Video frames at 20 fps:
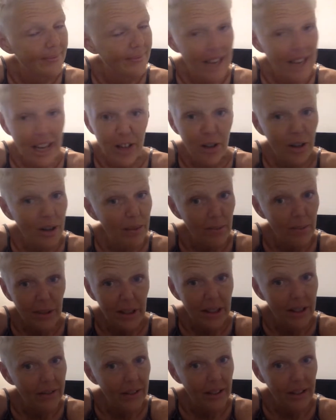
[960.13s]
I couldn't
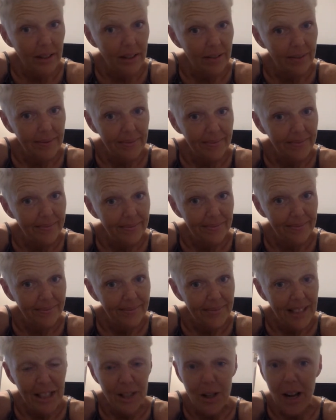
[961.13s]
believe it.
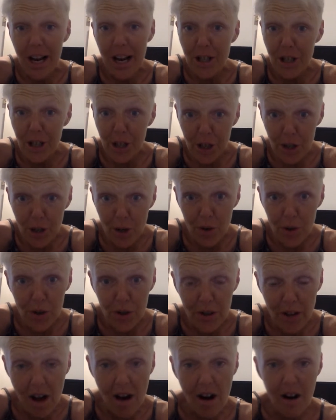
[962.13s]
So I just showed you
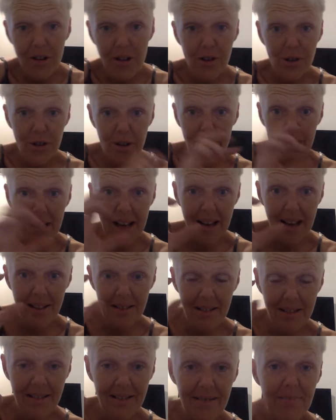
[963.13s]
the heart trim that
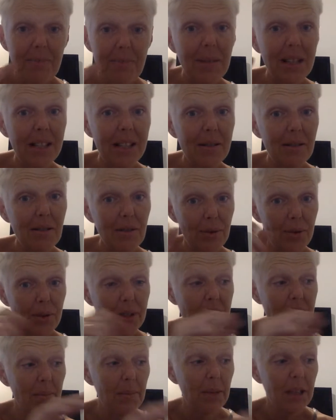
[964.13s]
Miss Crew
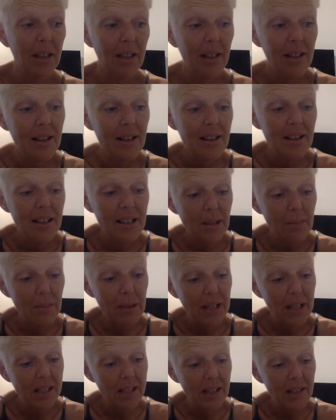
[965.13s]
sent me the
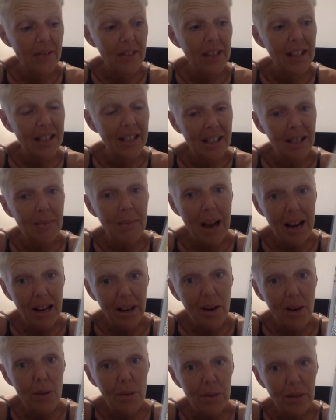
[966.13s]
piece of. This is
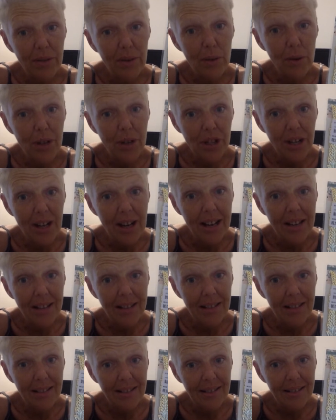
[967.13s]
Maggie Holmes Flourish,
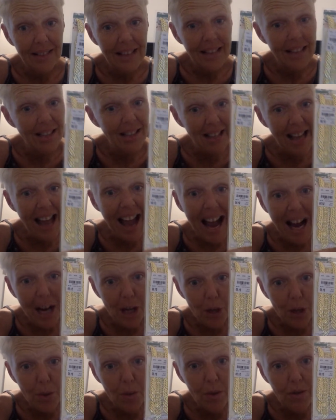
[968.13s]
guys. It's the
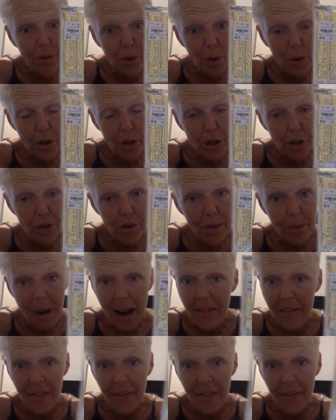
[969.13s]
actual Flourish trim.